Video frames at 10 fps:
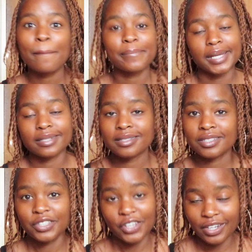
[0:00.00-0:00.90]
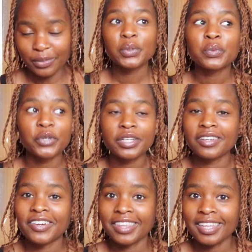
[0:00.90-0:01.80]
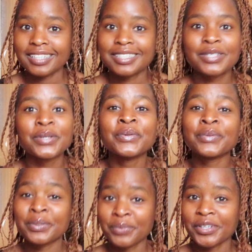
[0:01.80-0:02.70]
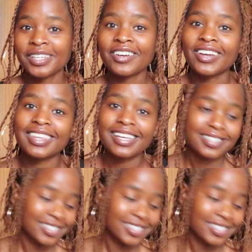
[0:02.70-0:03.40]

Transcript: But yeah, we're working on that. We're working on that.